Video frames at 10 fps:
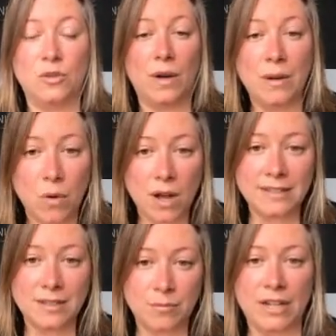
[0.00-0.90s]
Do I
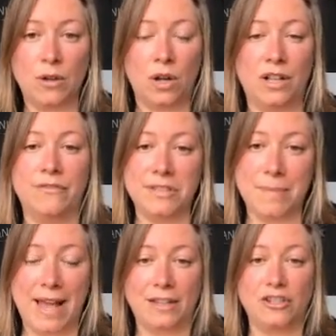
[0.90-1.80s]
want to bring all of this
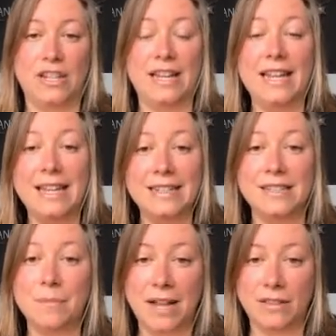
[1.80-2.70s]
packaging
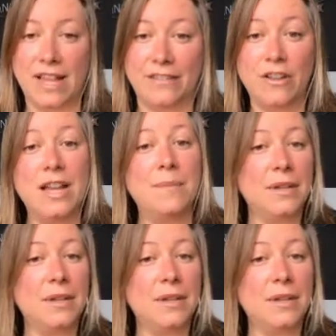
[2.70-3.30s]
into my life?